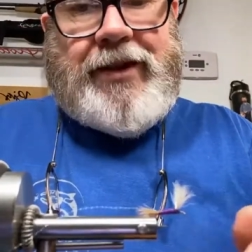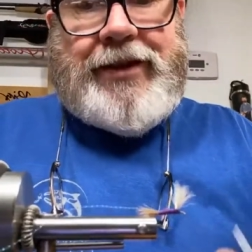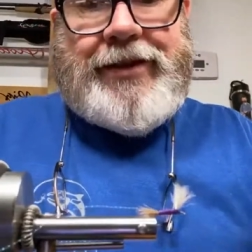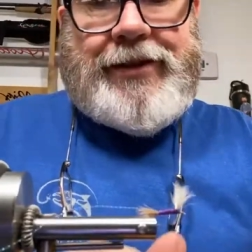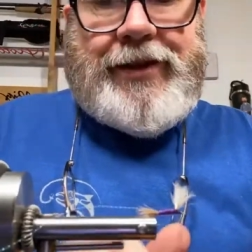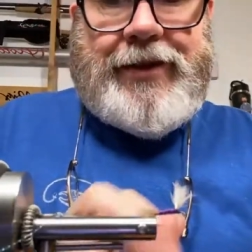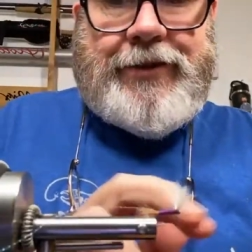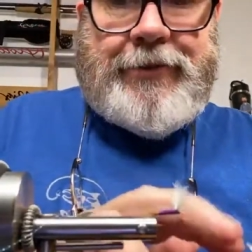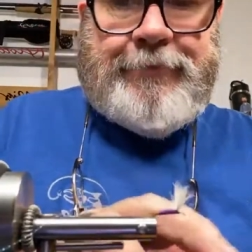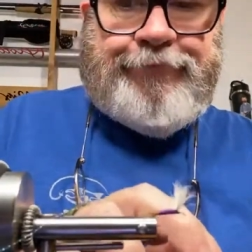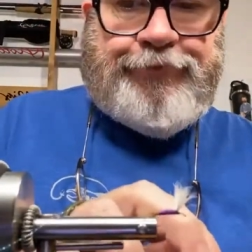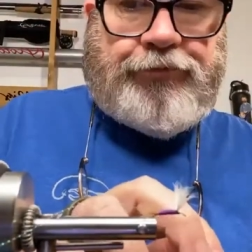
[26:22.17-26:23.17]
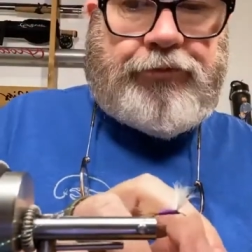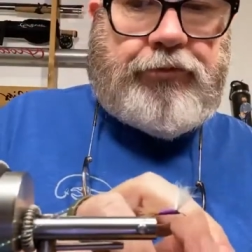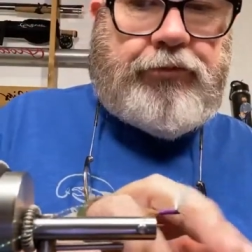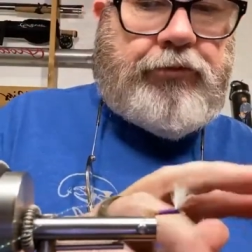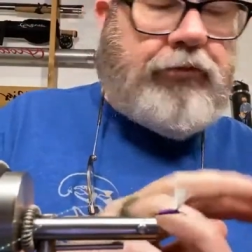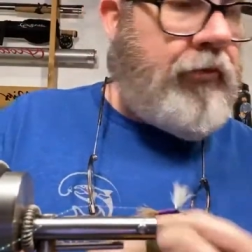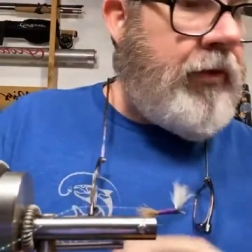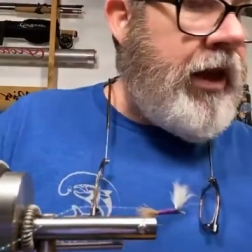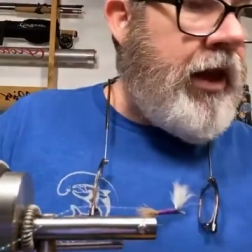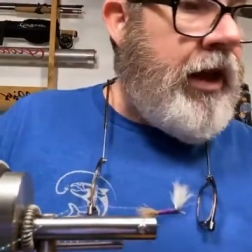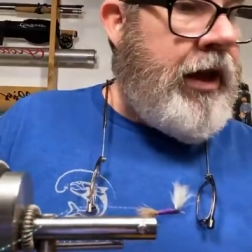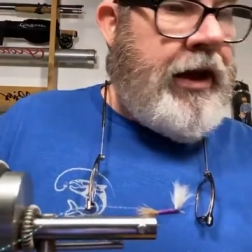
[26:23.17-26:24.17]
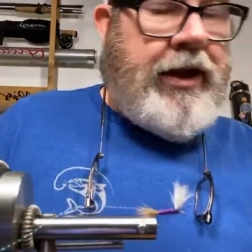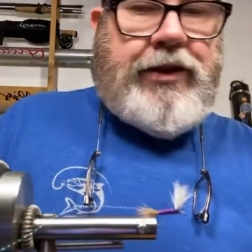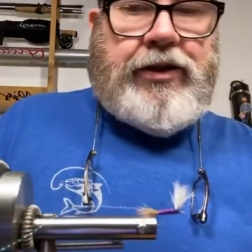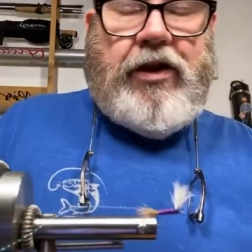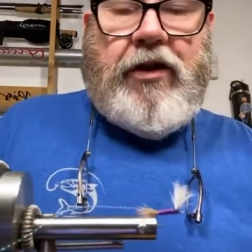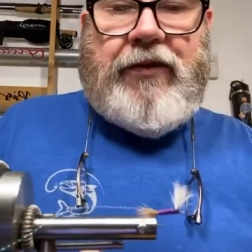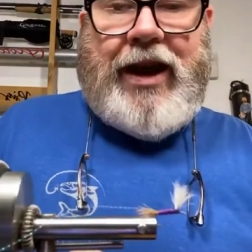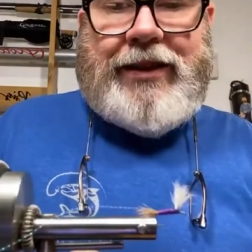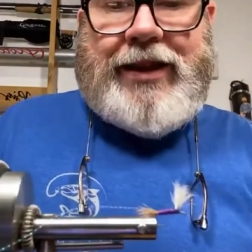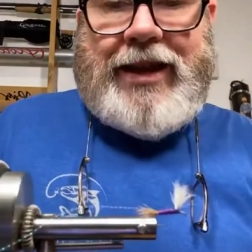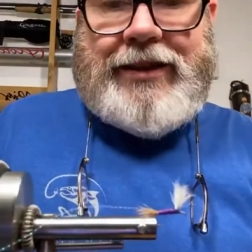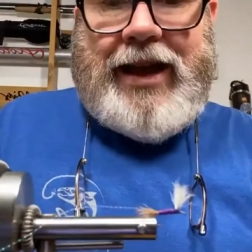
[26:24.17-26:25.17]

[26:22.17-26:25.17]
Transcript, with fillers: in and see us. So I've got that